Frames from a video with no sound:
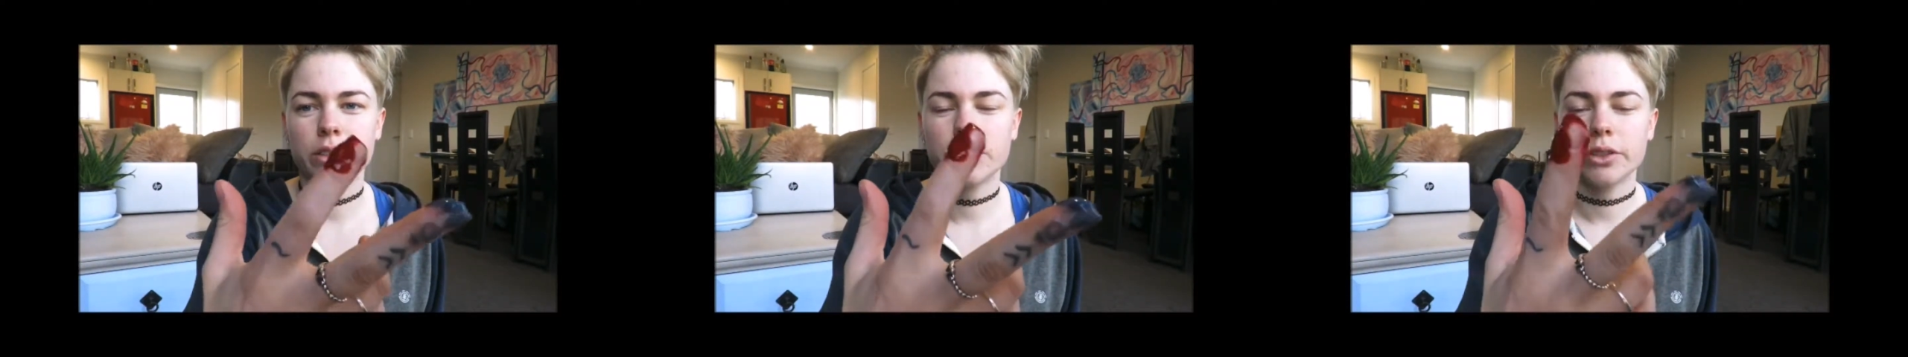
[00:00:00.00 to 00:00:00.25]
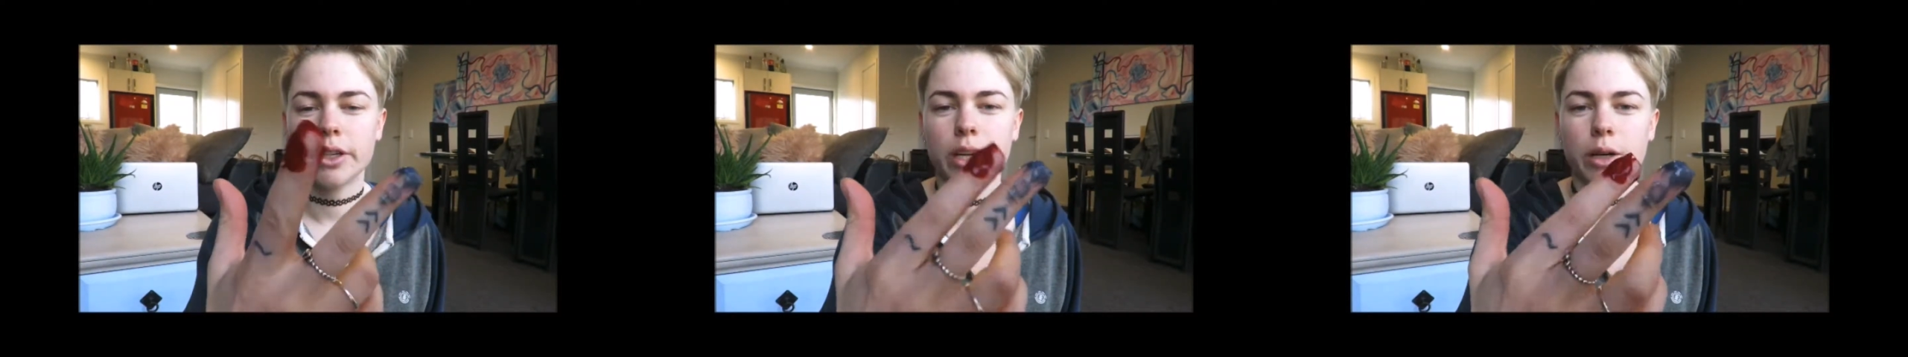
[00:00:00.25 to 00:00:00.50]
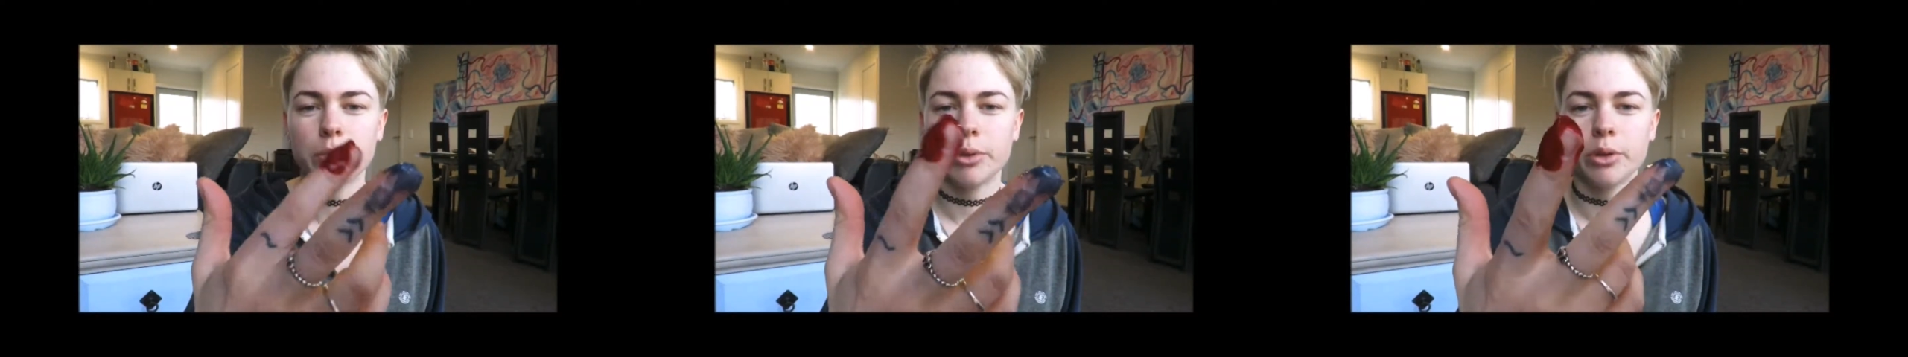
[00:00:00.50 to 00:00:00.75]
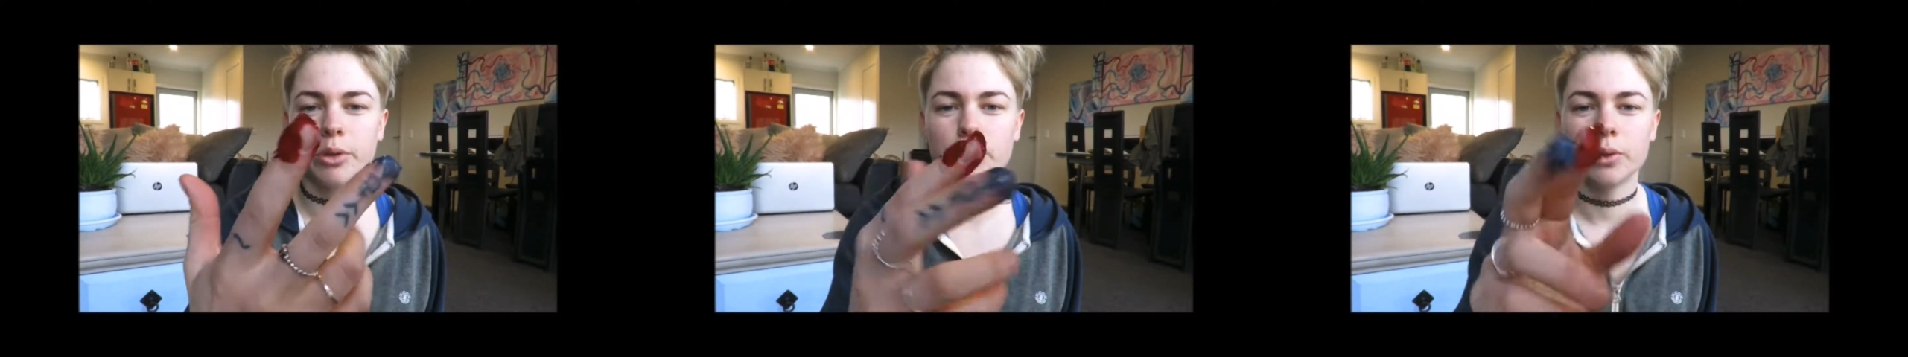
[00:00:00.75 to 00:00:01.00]
to help
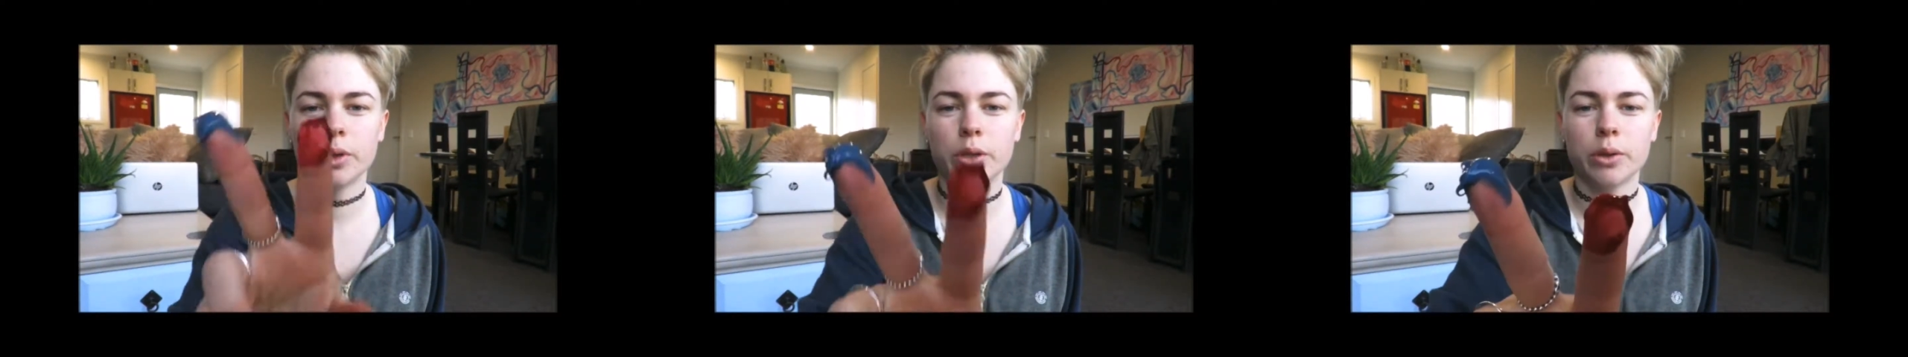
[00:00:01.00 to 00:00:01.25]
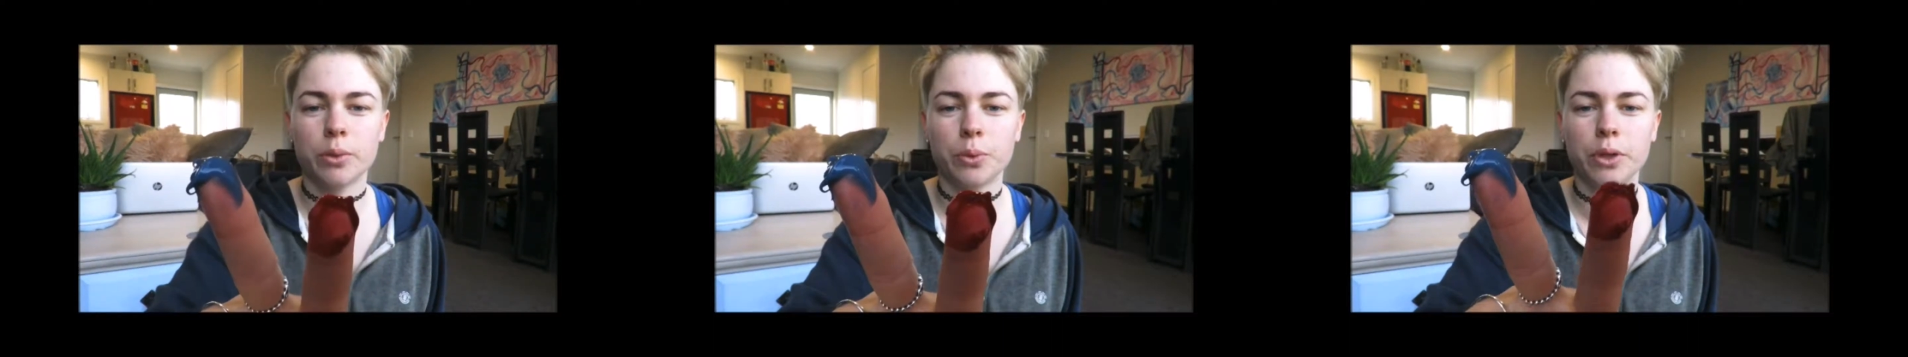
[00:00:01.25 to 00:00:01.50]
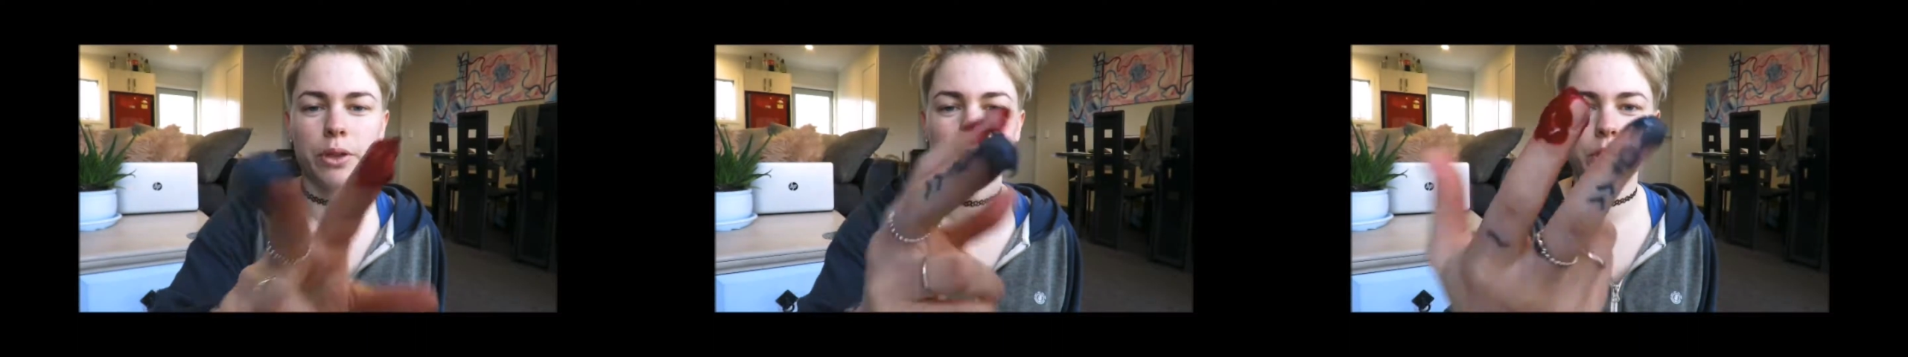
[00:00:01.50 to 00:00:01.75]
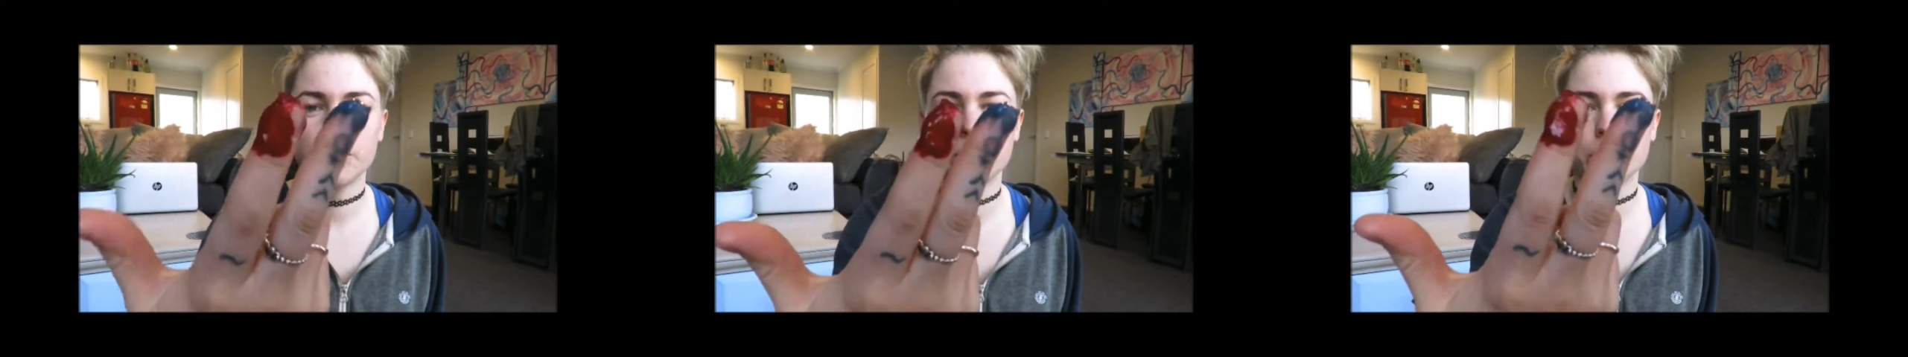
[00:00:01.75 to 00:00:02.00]
you with
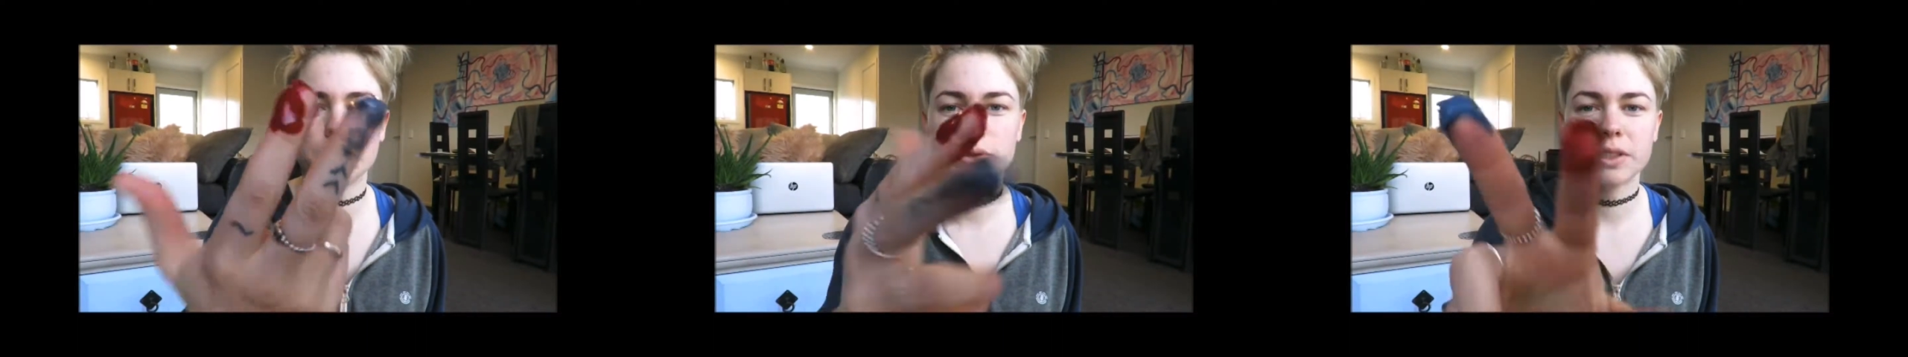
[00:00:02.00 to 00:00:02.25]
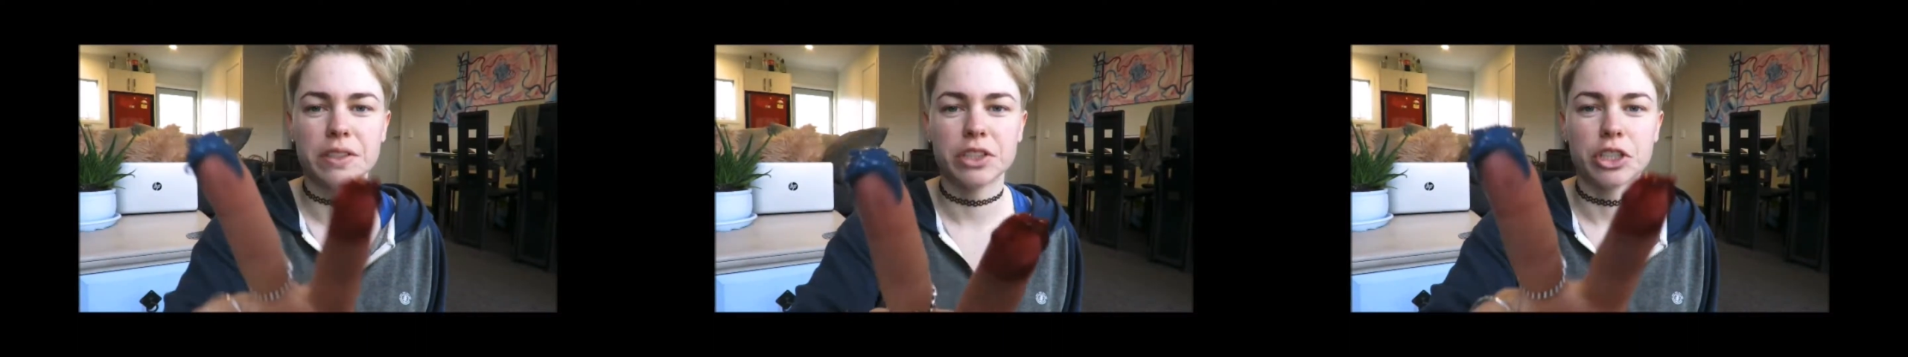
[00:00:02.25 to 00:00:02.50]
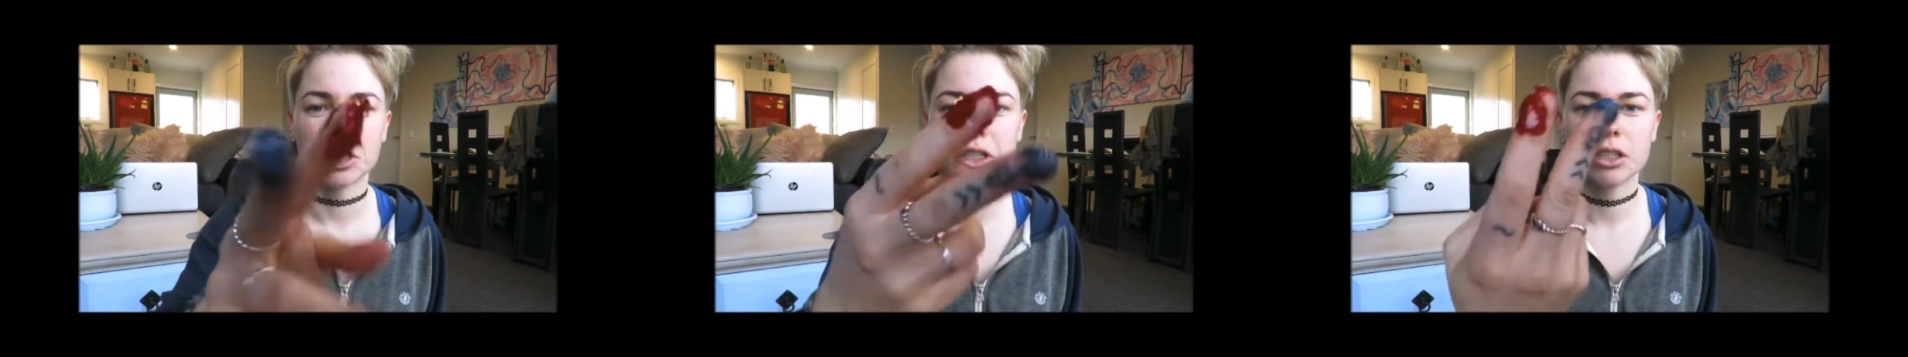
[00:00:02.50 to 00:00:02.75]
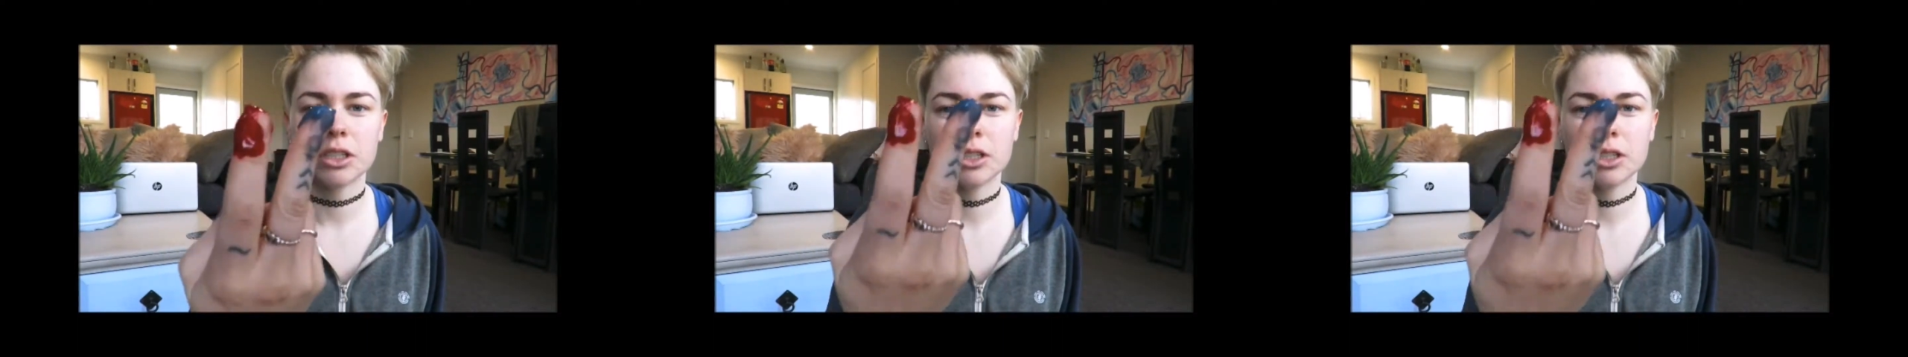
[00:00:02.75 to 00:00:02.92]
your decision.